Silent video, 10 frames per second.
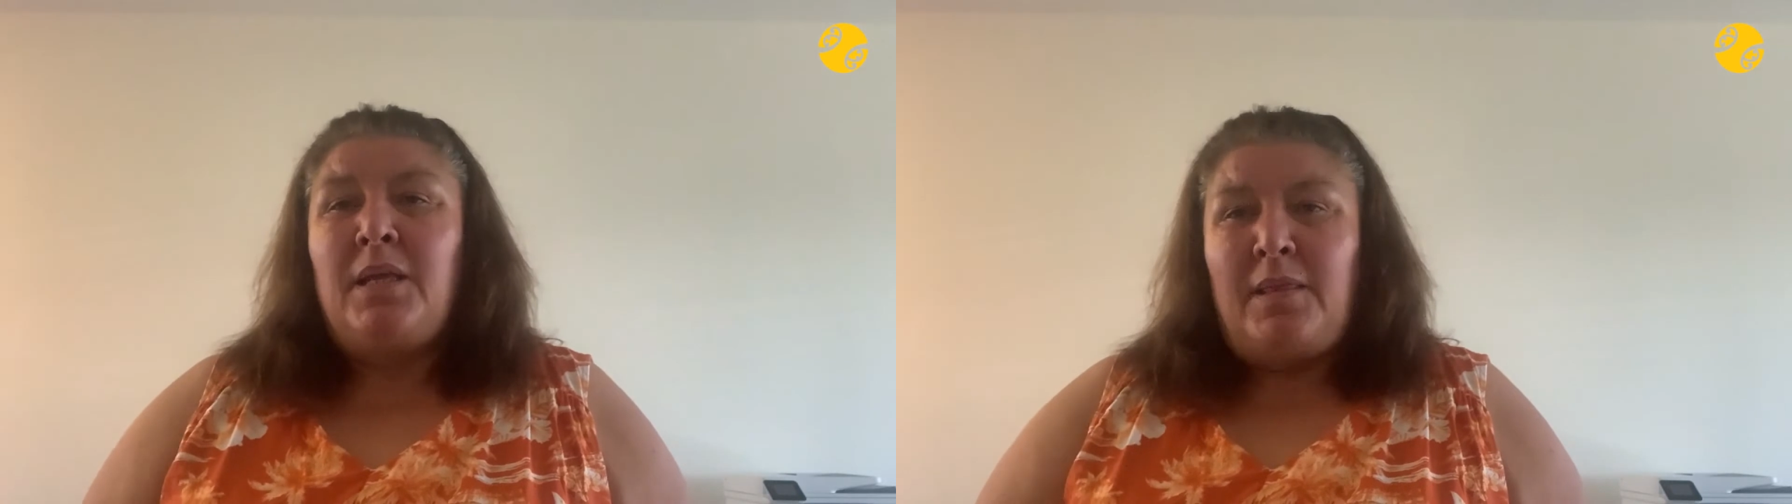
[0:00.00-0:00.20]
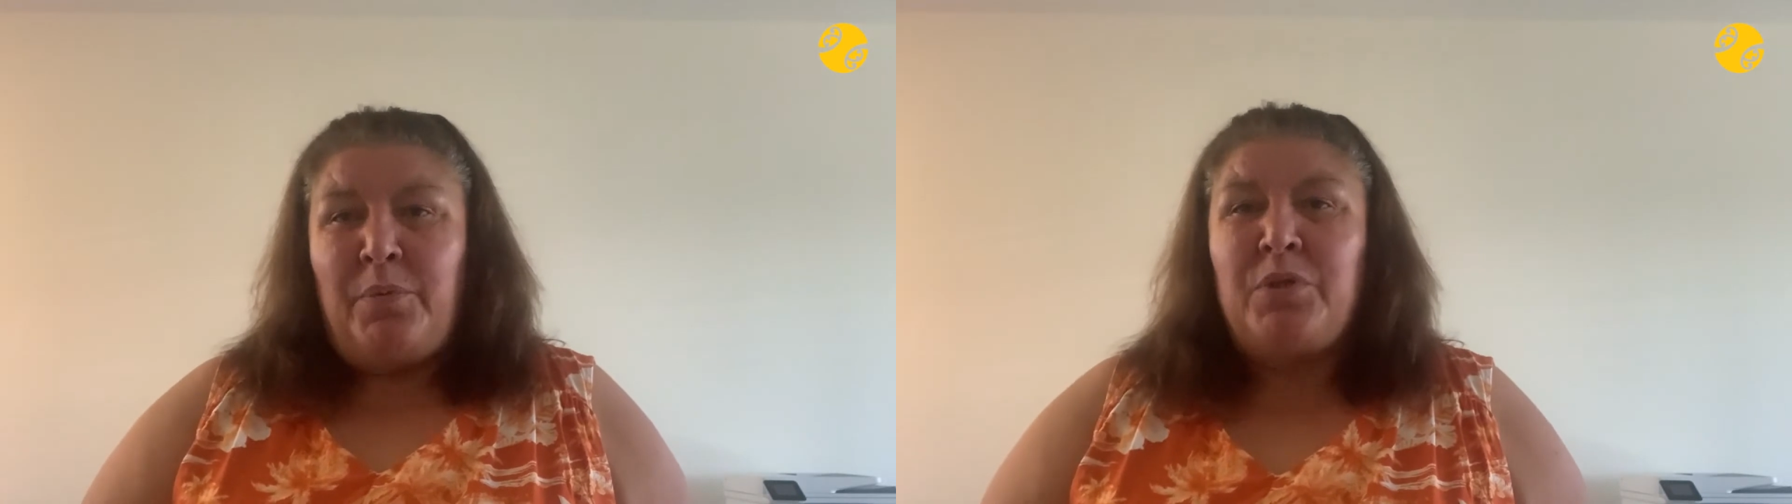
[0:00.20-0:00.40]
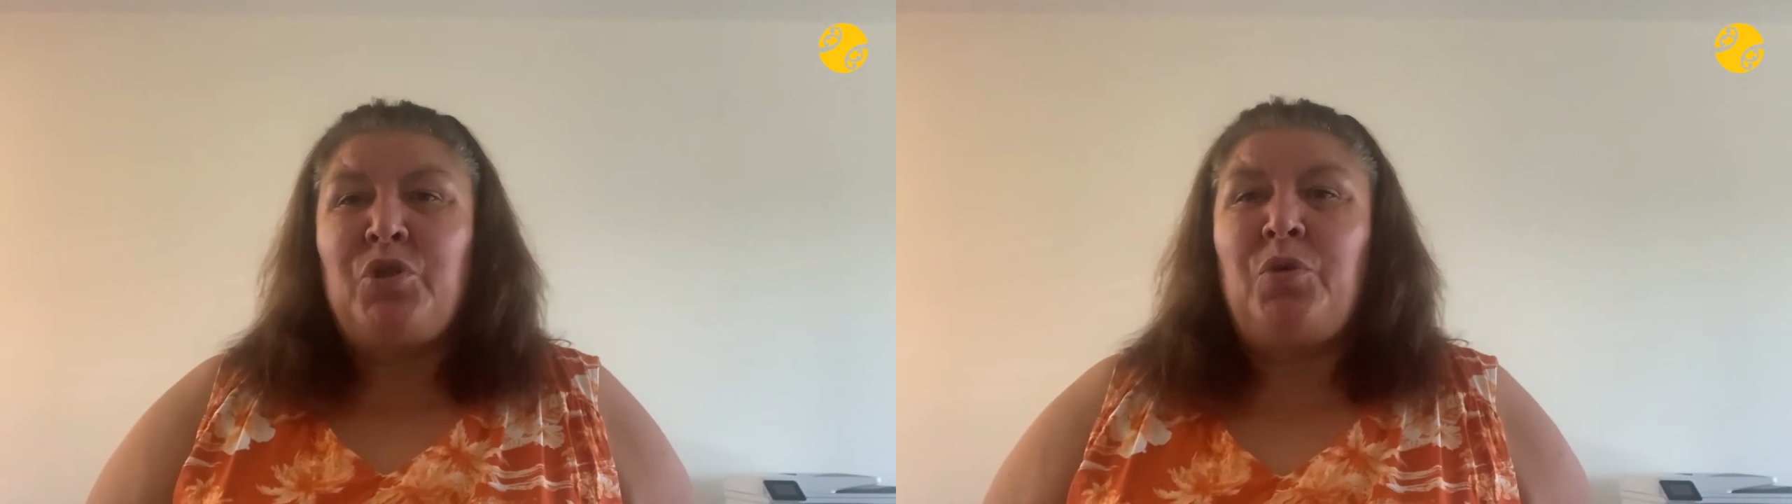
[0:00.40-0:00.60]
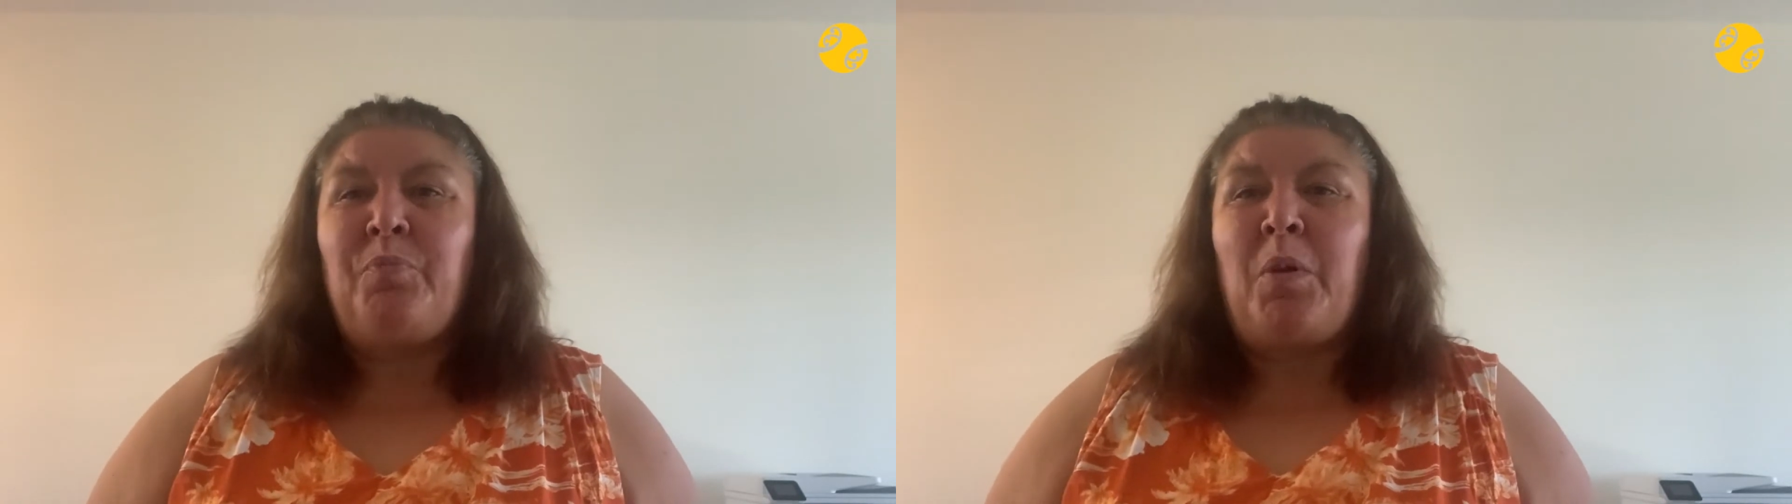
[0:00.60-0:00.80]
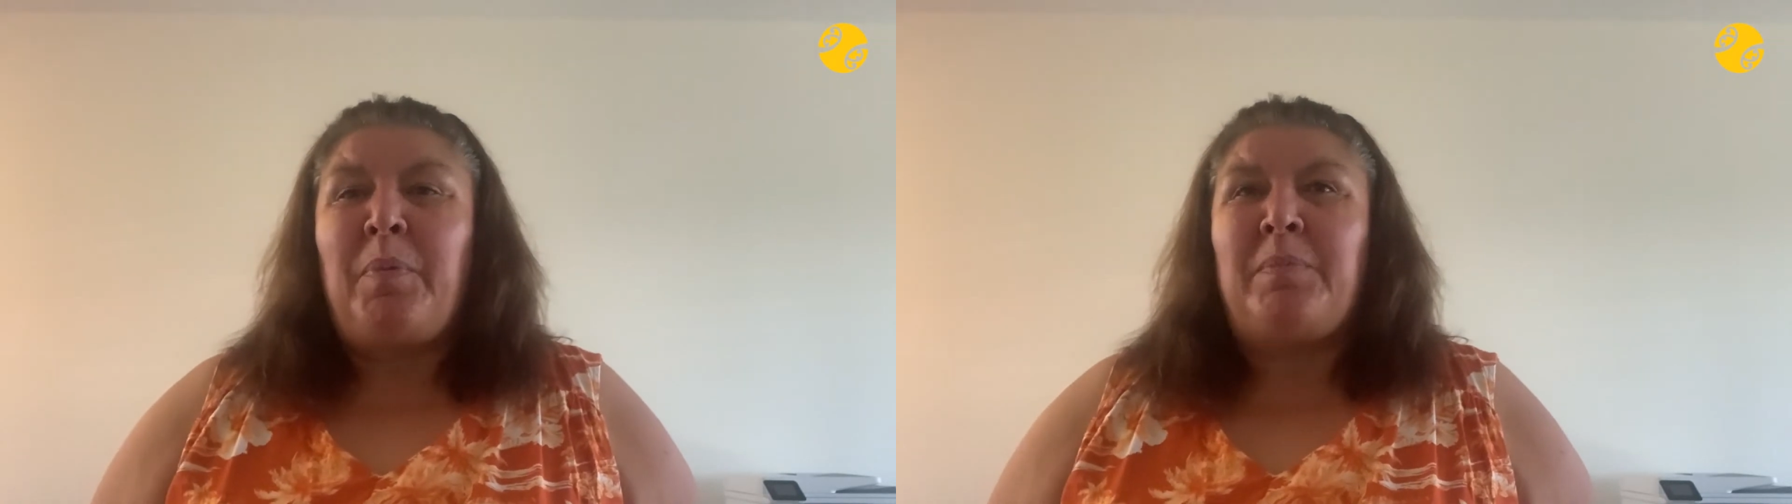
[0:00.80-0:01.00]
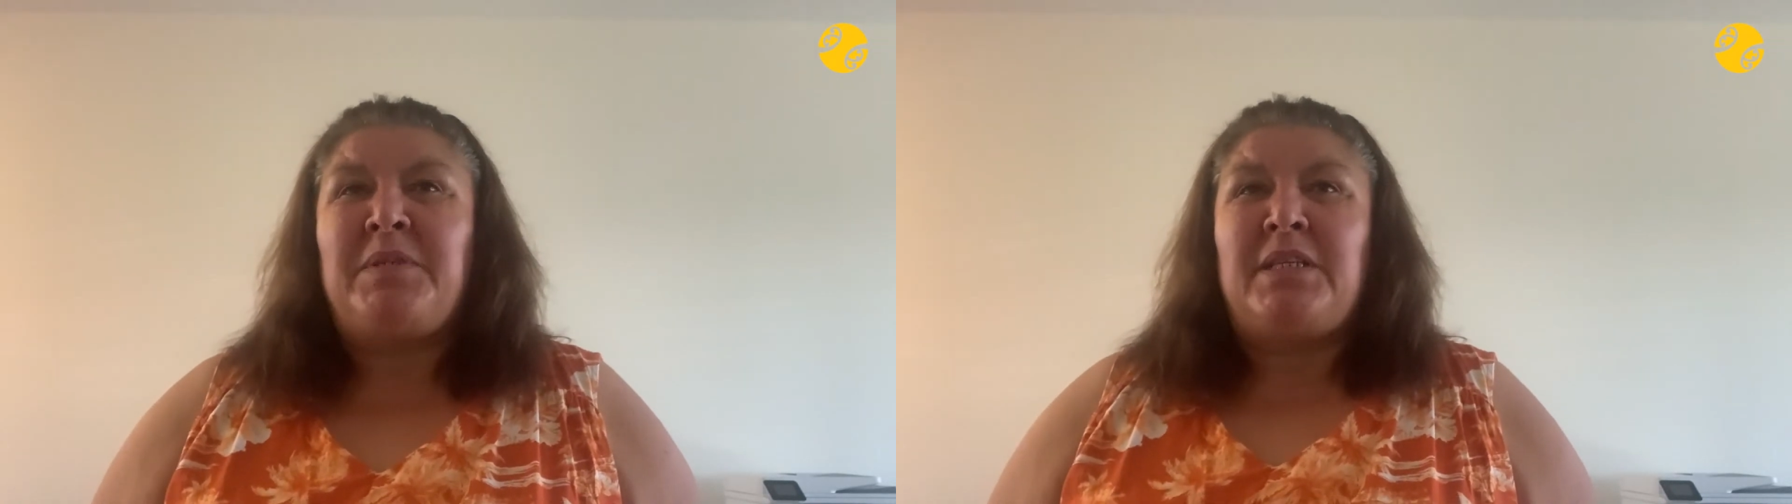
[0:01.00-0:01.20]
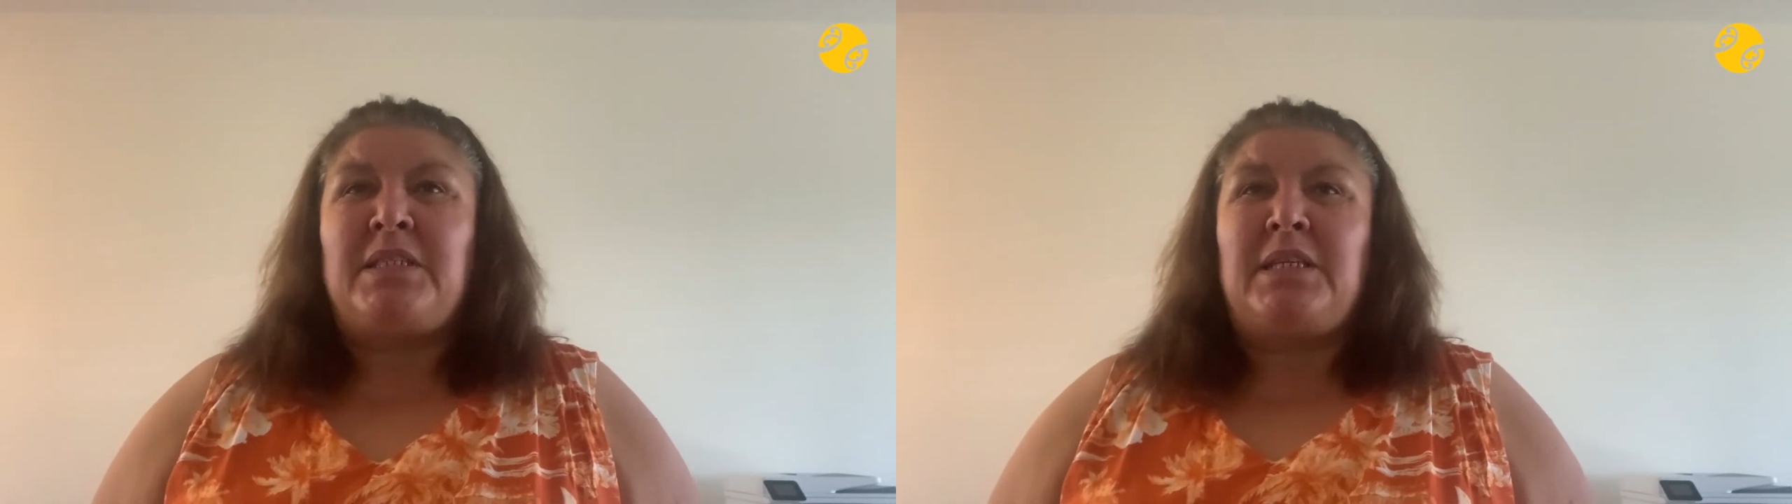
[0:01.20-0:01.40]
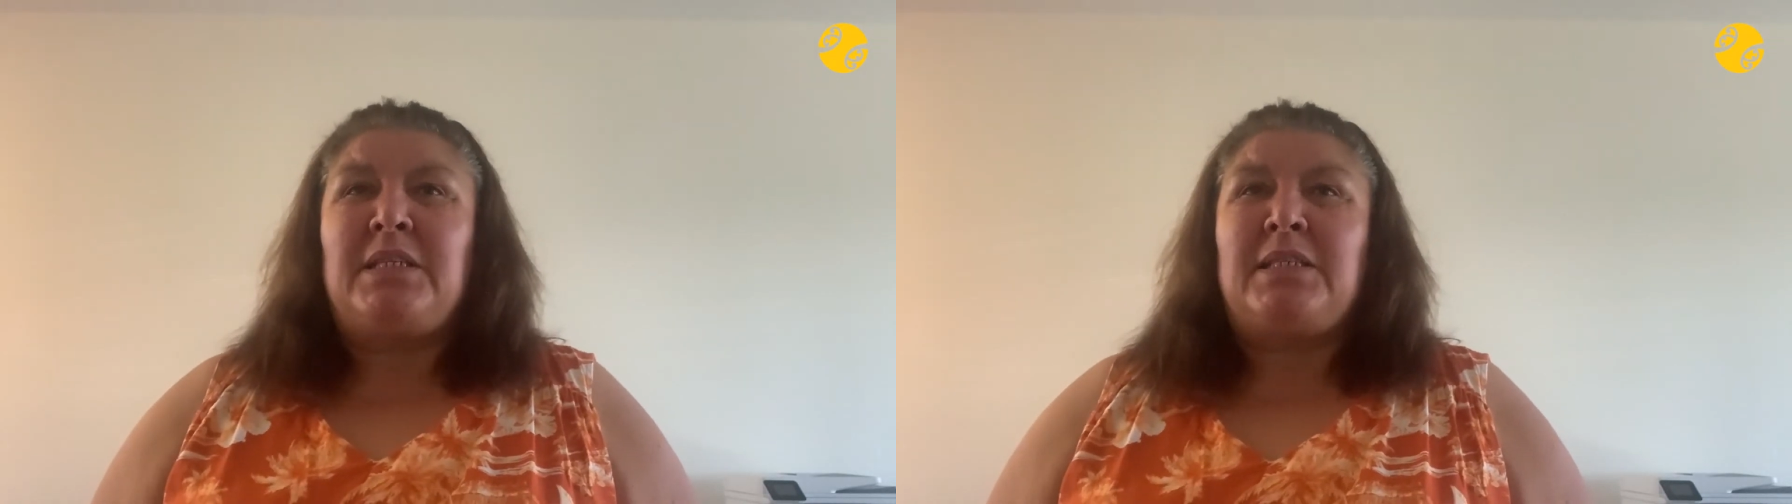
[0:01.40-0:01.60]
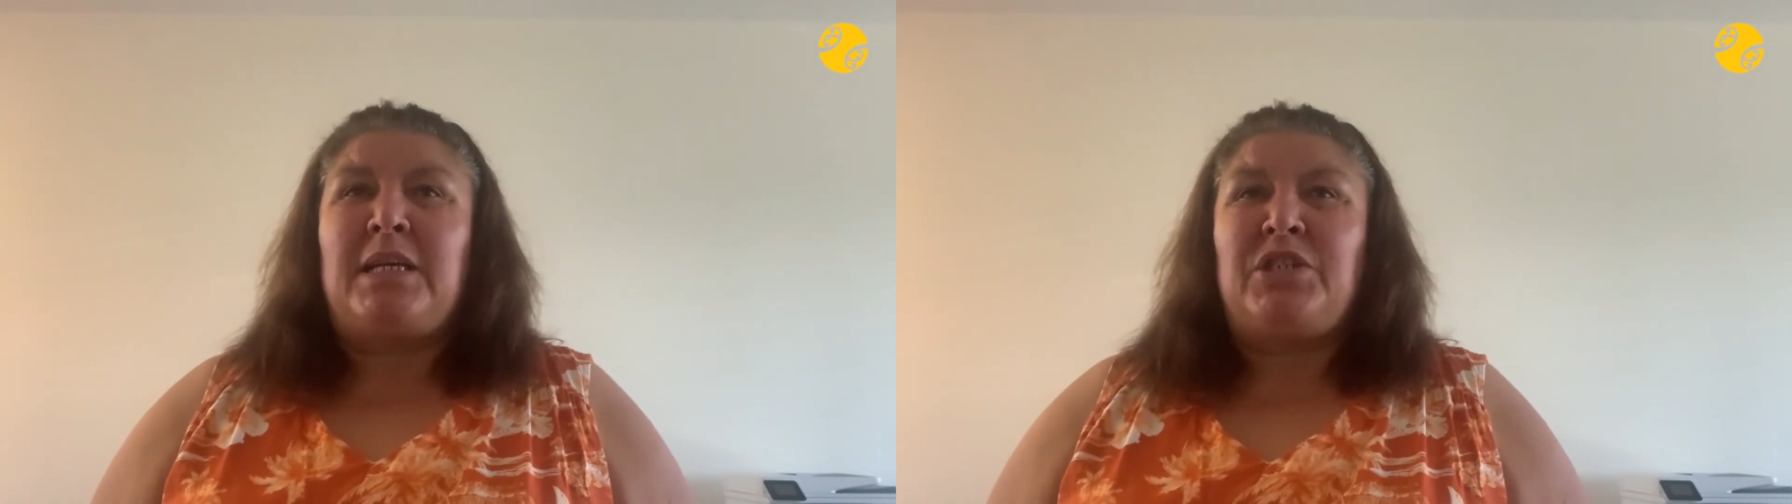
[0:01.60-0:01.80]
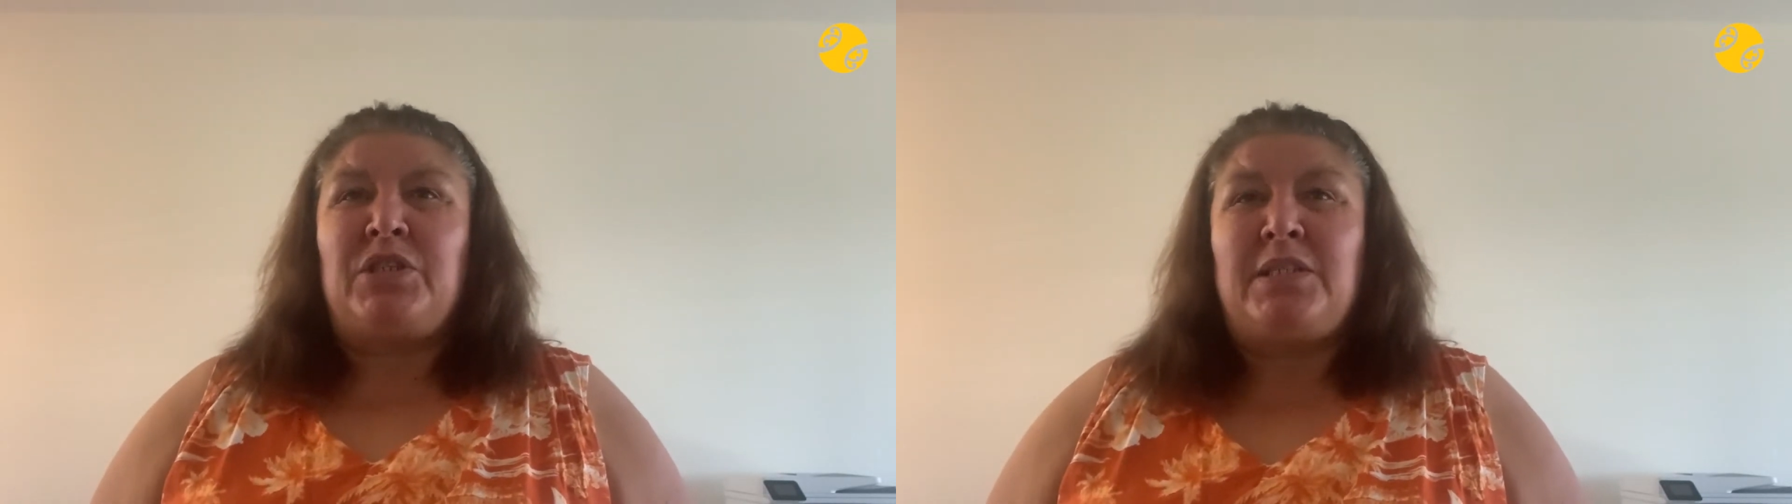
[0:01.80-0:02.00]
There were two pop-up testing
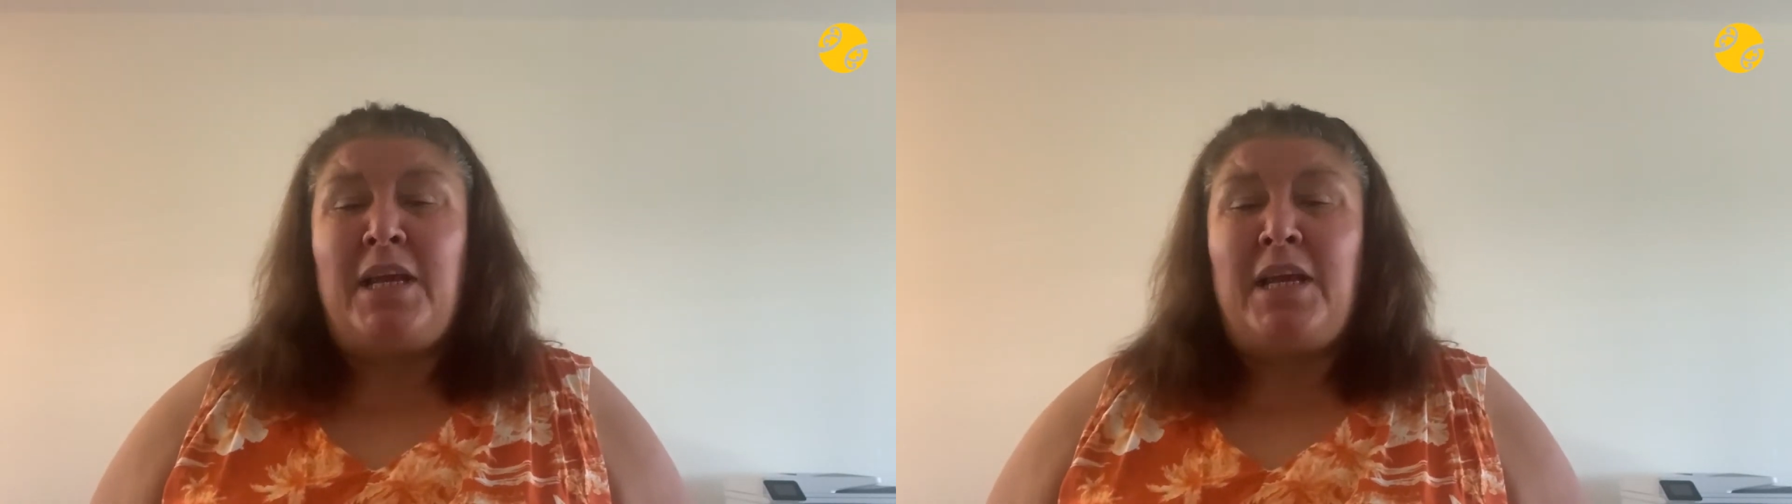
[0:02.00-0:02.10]
stations